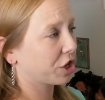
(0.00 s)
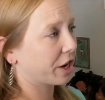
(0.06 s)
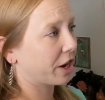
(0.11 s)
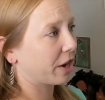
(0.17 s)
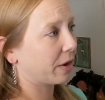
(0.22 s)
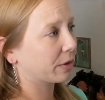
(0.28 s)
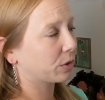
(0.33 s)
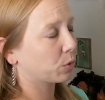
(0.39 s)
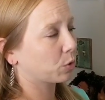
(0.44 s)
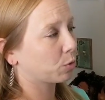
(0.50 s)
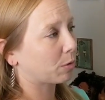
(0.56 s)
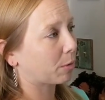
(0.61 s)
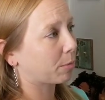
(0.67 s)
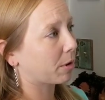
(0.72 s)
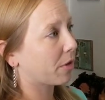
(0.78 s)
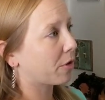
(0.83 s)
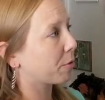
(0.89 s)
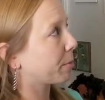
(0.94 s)
shelves, which
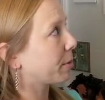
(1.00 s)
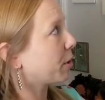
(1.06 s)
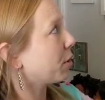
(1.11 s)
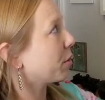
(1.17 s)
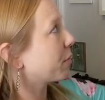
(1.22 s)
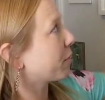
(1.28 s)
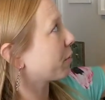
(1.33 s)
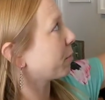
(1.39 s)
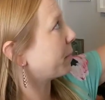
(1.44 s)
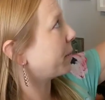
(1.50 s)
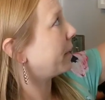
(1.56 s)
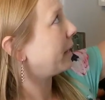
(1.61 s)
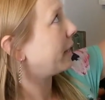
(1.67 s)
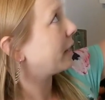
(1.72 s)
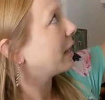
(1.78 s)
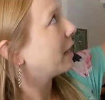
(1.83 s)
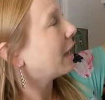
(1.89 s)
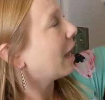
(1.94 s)
my brother built for
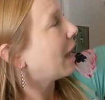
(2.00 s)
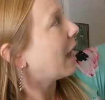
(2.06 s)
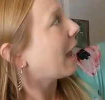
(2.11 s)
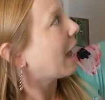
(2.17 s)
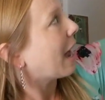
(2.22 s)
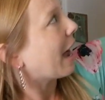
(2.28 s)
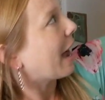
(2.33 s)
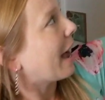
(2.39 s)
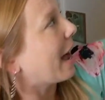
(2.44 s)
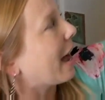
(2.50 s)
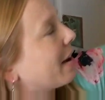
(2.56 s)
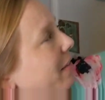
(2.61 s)
me, I